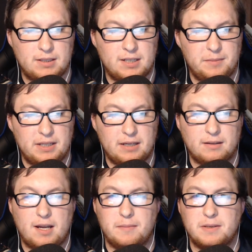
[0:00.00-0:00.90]
down in
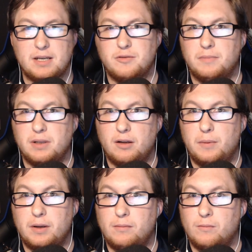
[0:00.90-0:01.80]
the comment section below
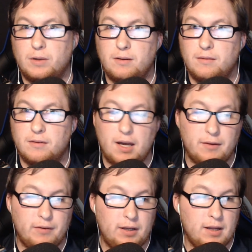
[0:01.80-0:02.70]
what you thought
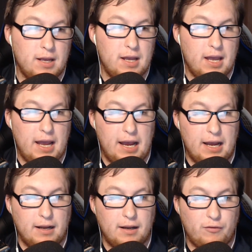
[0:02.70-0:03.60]
of it,
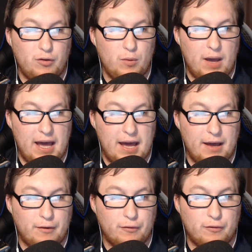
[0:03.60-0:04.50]
and if you
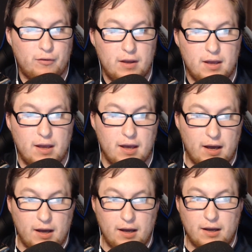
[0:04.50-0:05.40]
have
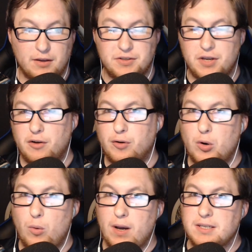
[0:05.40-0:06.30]
song
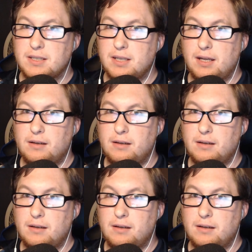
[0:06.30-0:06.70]
requests